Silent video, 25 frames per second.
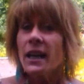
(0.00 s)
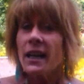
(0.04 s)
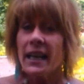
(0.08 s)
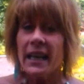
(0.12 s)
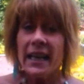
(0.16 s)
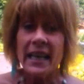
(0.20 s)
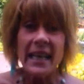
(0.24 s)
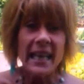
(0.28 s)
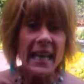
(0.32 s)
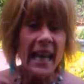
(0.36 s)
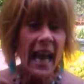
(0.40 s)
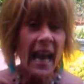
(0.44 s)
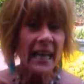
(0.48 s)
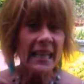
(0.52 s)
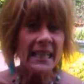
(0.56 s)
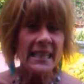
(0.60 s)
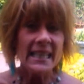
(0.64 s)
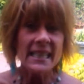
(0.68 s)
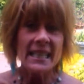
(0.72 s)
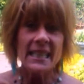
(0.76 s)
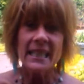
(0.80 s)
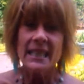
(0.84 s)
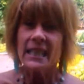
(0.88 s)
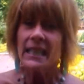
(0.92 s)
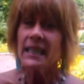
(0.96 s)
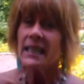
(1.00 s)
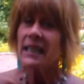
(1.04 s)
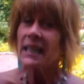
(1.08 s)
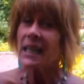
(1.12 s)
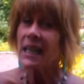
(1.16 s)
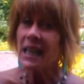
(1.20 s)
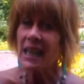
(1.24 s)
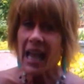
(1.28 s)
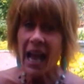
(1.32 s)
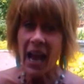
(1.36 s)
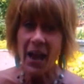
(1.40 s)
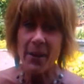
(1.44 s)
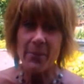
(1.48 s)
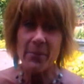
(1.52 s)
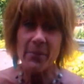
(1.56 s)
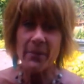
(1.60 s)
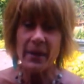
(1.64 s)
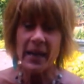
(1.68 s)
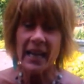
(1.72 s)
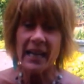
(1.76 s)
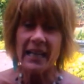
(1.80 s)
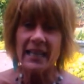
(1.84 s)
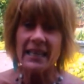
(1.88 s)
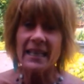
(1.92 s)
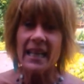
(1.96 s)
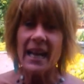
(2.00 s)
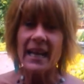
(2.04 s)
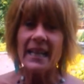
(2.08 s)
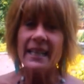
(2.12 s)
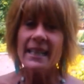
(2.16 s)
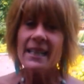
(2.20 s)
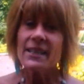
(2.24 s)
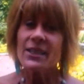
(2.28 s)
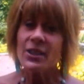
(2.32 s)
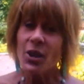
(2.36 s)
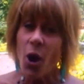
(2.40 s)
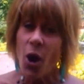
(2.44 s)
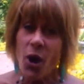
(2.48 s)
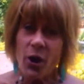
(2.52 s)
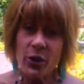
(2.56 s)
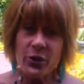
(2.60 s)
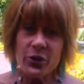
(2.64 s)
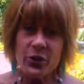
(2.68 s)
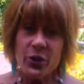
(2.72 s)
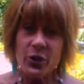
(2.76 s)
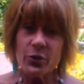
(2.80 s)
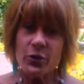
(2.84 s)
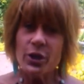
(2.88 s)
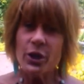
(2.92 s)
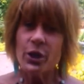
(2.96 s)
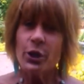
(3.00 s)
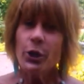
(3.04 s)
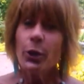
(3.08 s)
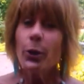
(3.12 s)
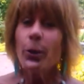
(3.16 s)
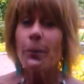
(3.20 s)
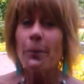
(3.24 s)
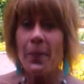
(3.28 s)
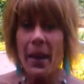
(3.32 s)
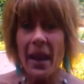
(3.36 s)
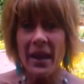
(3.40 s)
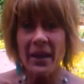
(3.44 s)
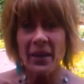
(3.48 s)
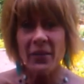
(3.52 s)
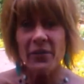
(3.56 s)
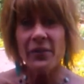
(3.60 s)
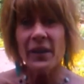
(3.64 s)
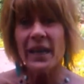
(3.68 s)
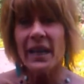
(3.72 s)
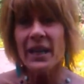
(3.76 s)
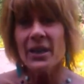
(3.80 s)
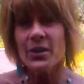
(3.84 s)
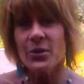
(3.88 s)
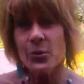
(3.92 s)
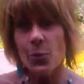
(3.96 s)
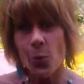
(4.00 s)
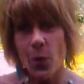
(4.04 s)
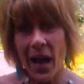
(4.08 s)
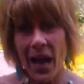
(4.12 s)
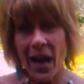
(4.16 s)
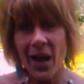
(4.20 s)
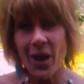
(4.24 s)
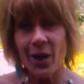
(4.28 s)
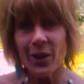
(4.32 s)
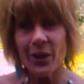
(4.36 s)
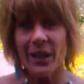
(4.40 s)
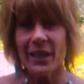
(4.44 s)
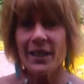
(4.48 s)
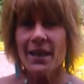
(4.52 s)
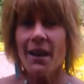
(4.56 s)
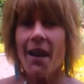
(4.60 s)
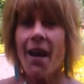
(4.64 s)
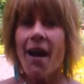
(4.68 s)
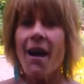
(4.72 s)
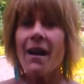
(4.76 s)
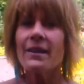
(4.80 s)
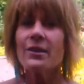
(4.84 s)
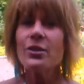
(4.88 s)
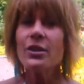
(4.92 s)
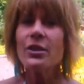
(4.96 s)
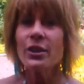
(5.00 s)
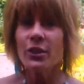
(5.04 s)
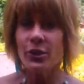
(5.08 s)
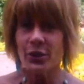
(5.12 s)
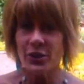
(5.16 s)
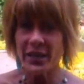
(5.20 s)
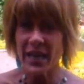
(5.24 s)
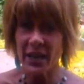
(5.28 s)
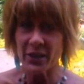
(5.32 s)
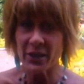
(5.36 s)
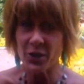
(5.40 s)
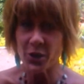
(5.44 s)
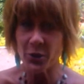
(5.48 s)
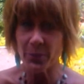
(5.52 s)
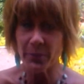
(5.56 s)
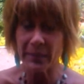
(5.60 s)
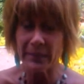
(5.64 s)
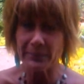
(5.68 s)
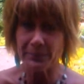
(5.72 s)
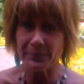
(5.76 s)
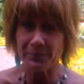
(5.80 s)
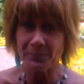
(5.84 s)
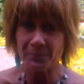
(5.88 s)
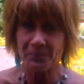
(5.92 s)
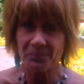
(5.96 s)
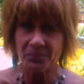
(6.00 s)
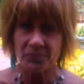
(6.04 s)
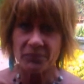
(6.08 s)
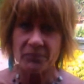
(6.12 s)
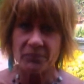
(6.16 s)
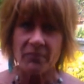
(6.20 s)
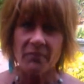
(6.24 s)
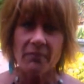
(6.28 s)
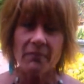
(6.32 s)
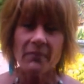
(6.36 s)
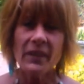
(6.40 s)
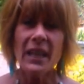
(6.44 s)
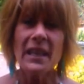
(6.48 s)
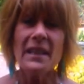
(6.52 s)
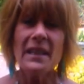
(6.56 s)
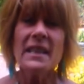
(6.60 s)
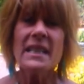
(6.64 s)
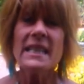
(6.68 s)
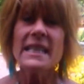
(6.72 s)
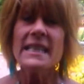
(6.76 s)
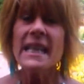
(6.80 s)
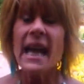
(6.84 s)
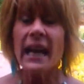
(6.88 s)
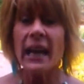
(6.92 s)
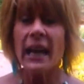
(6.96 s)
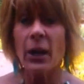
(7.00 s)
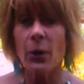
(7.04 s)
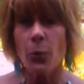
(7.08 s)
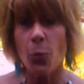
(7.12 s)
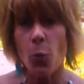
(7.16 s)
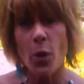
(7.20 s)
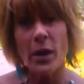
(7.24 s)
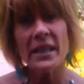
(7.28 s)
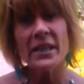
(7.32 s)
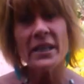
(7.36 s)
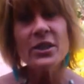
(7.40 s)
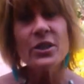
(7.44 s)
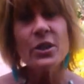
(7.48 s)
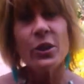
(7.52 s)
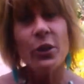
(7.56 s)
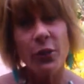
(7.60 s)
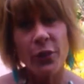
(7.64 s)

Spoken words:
connect, collaborate, that it is also to your benefit as well and not to your detriment. The second one is